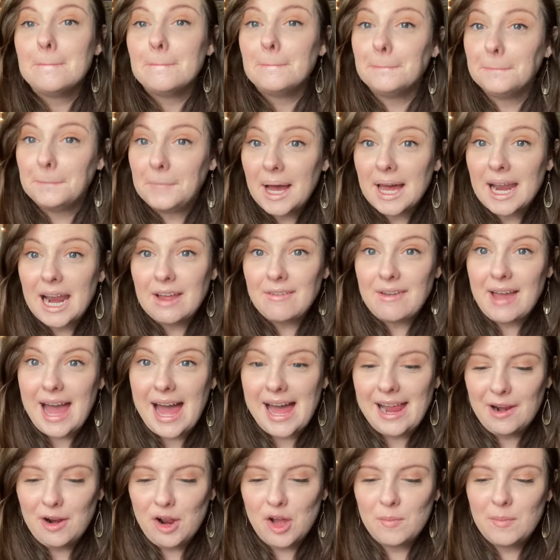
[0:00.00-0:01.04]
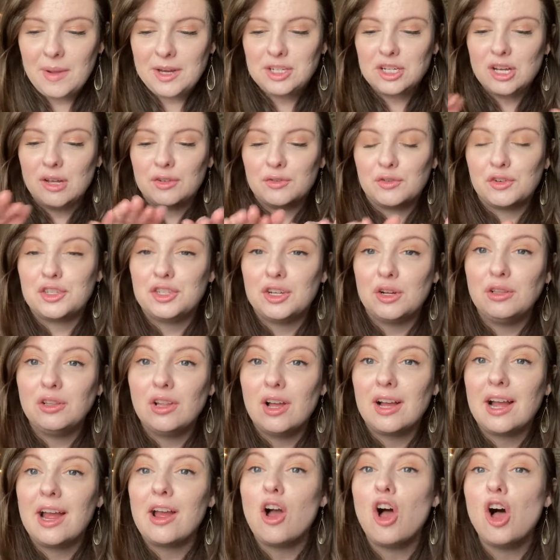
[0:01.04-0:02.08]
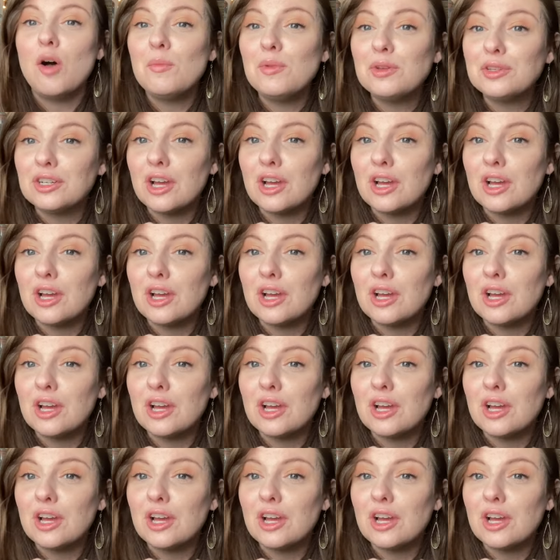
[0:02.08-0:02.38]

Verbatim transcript: But I've had it on my shelves for so long. I almost